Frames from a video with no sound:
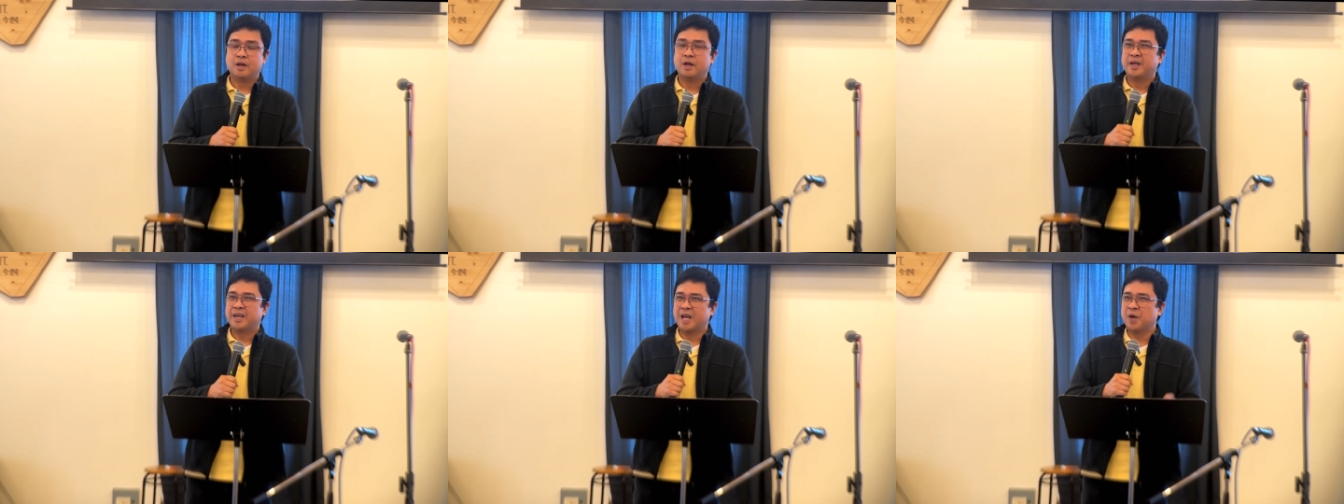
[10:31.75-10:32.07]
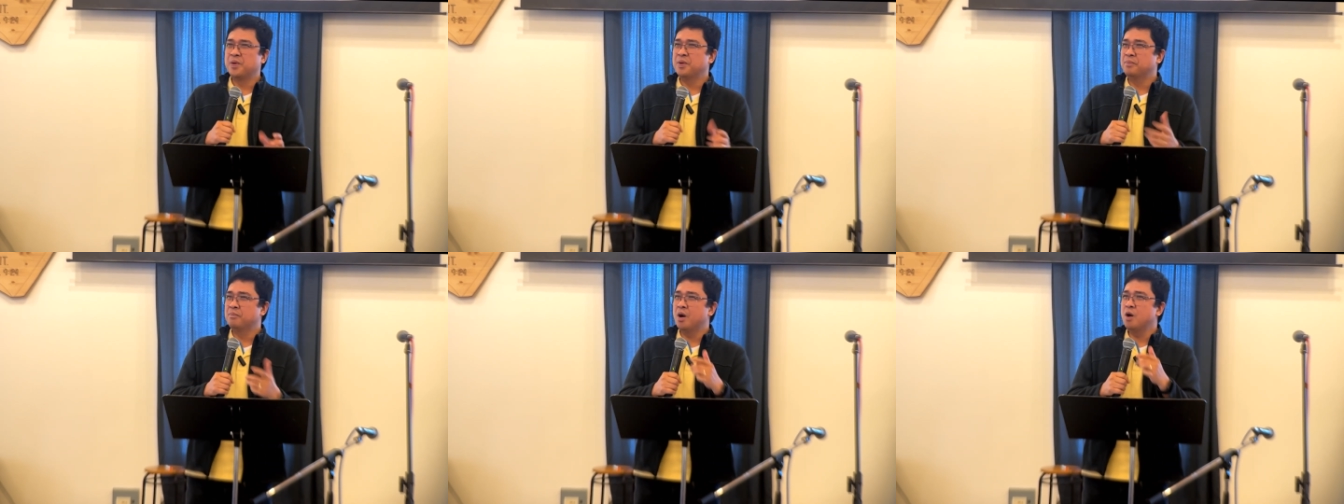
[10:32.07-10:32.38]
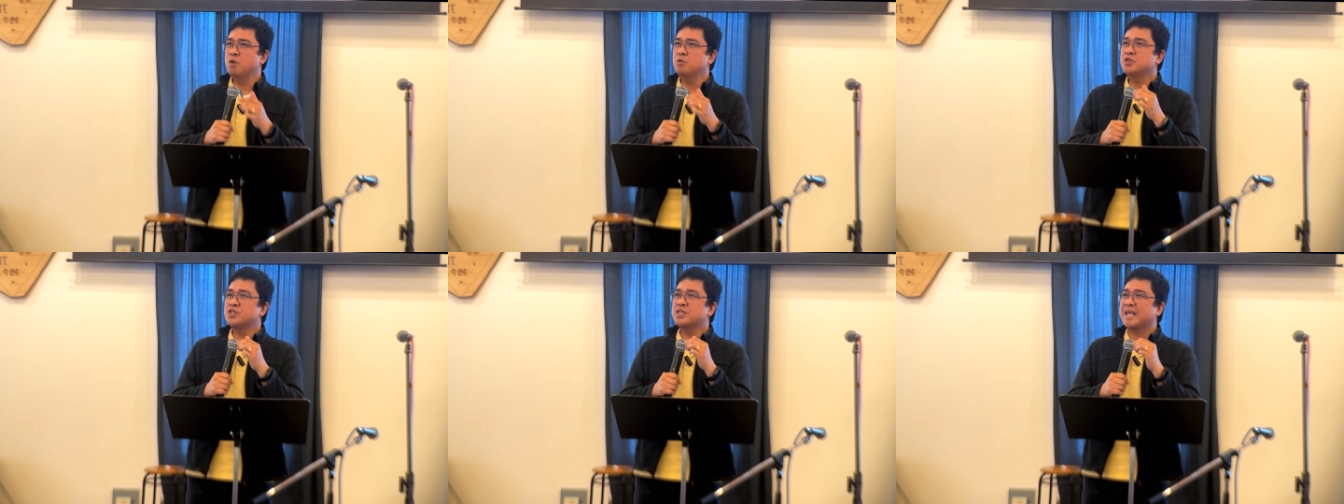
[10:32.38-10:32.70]
Now, in
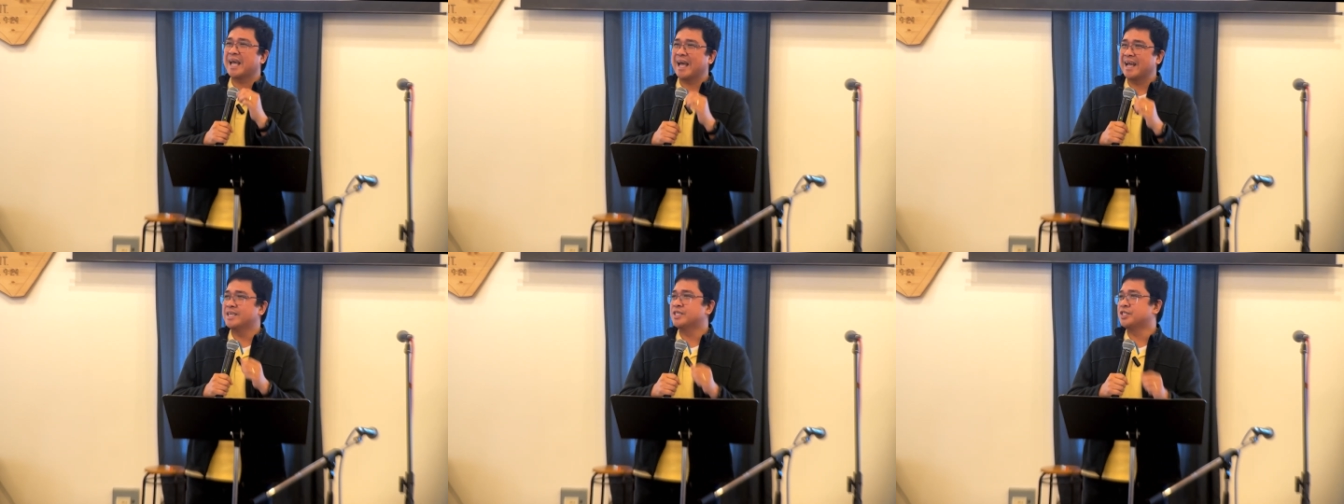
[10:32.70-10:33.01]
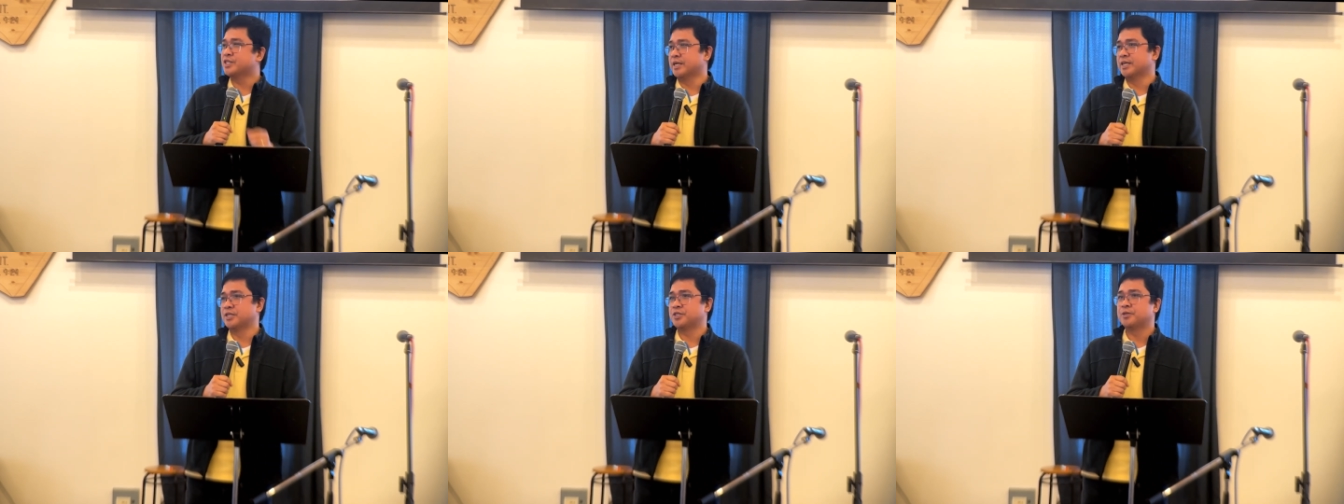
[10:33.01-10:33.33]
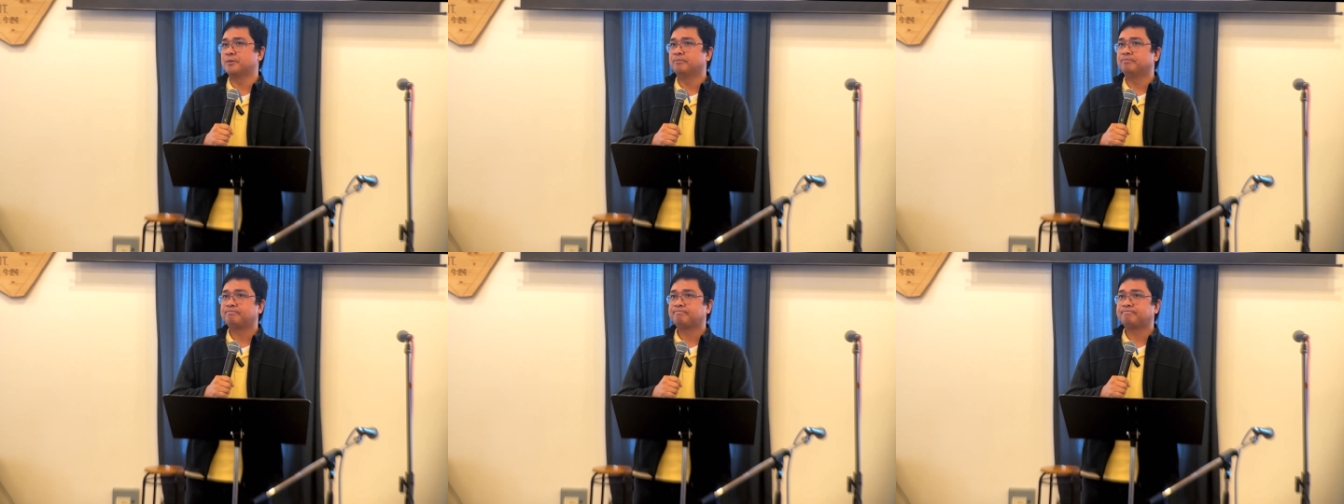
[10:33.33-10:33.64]
most cases,
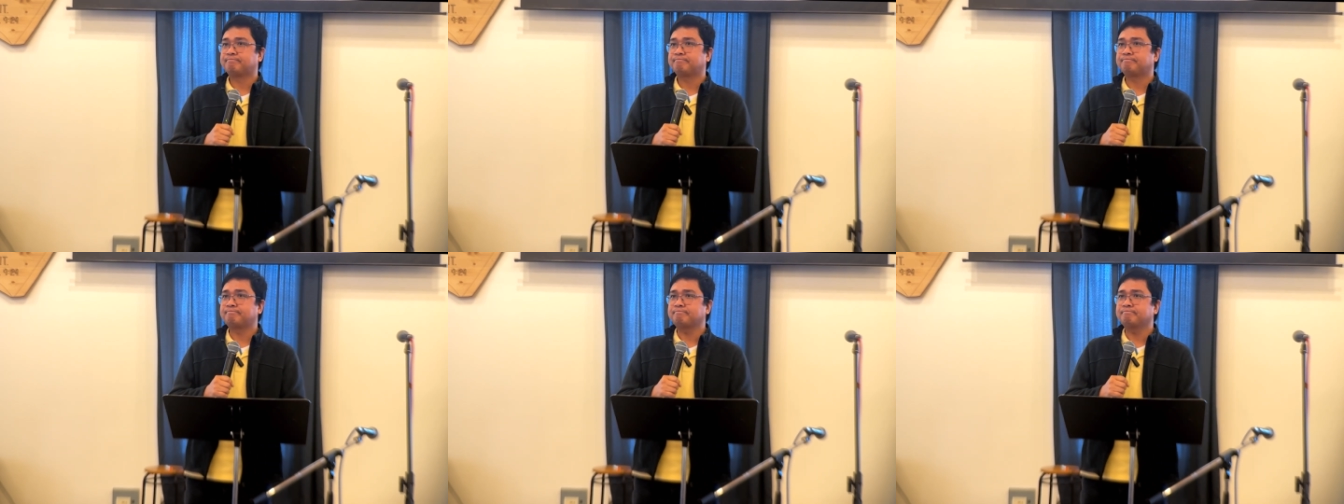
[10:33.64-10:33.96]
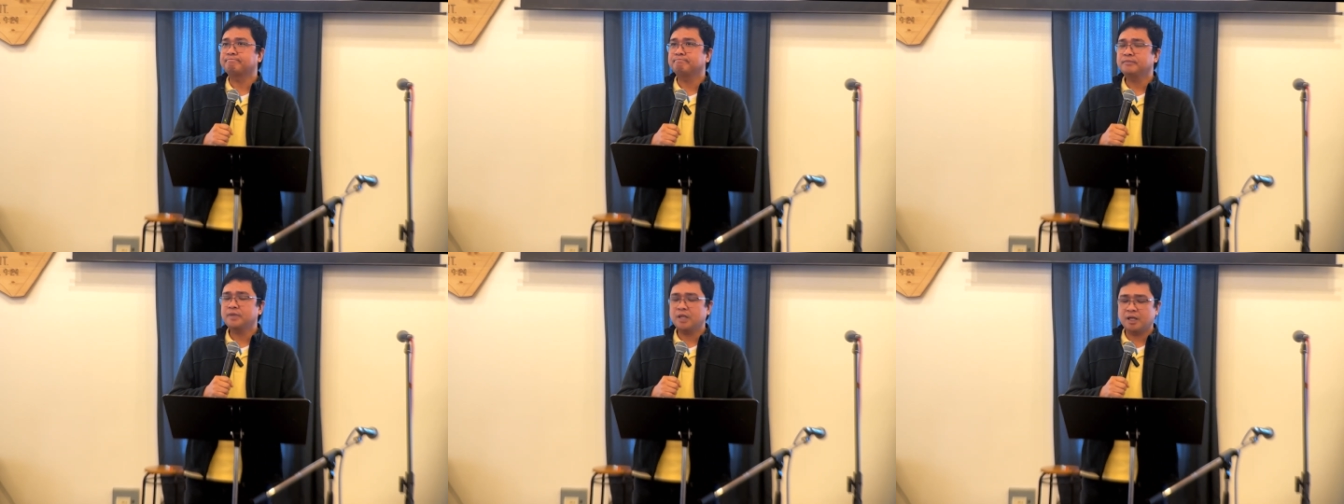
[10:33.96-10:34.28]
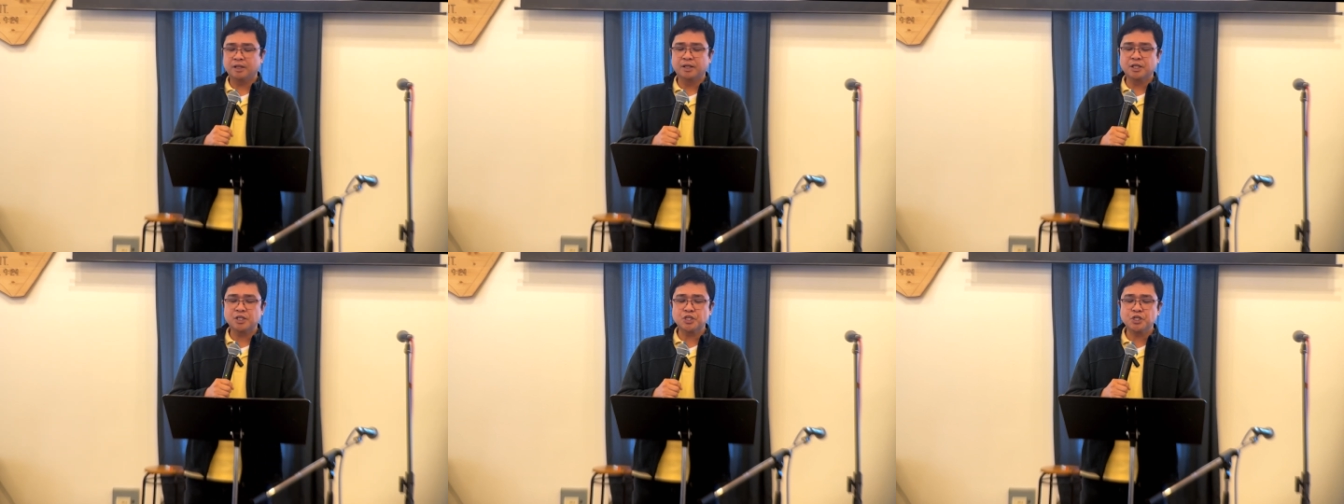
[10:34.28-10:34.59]

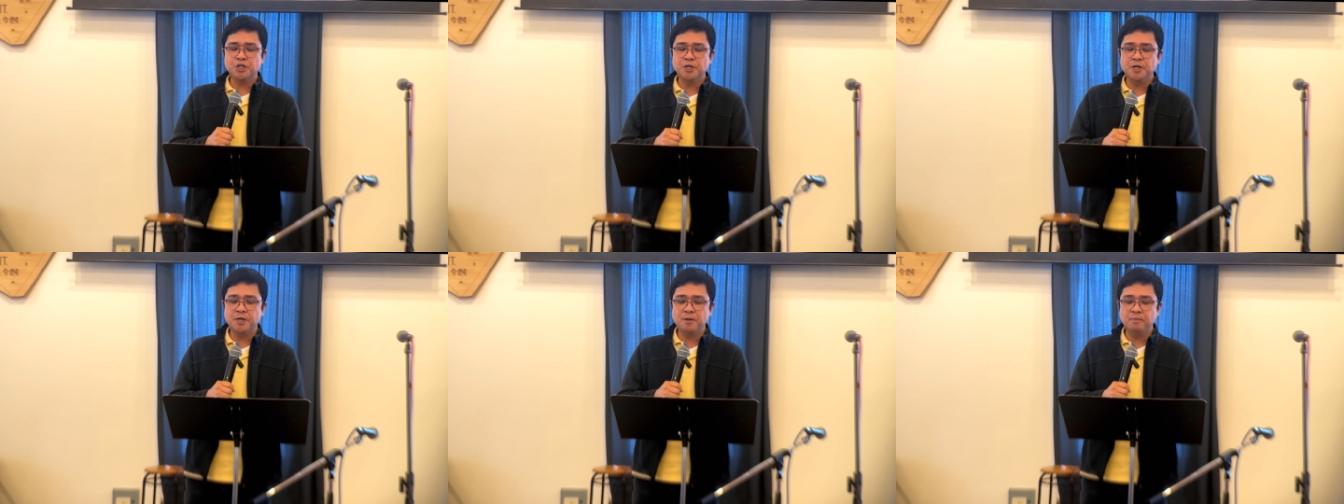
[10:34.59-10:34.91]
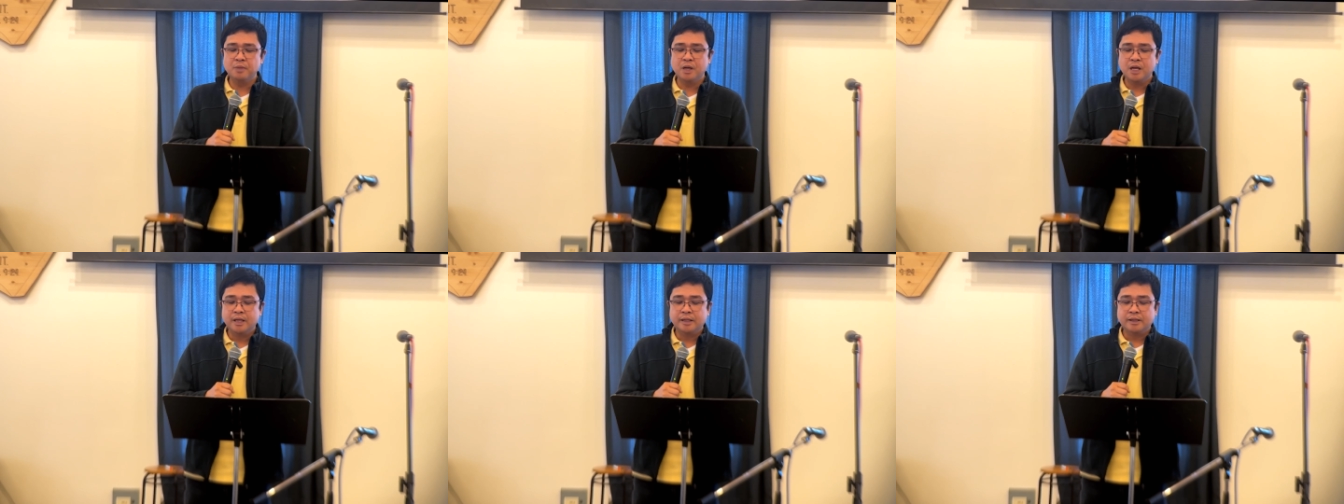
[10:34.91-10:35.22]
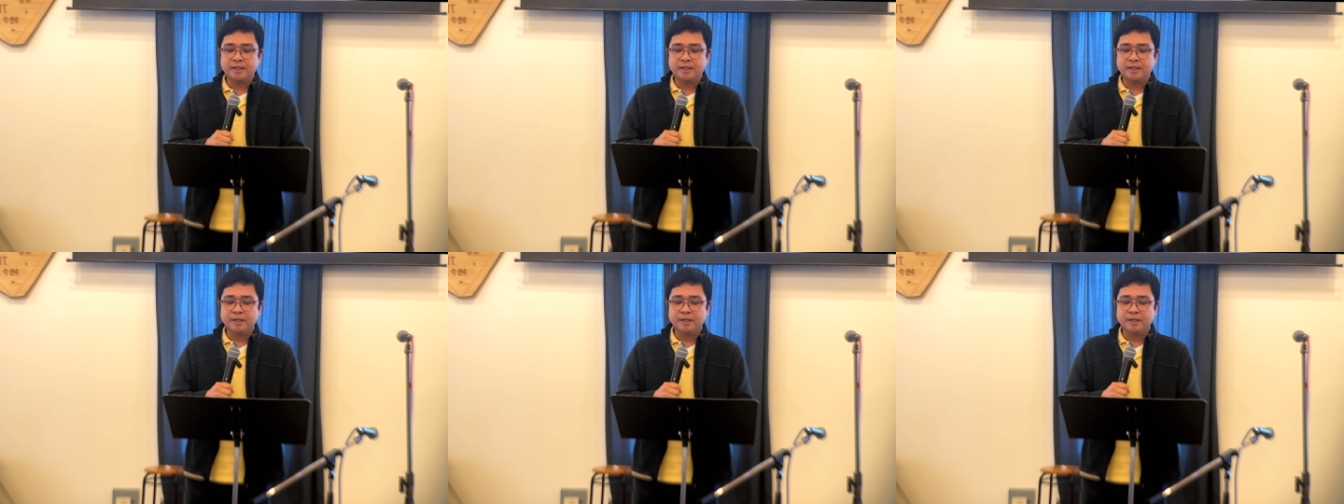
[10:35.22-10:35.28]
the term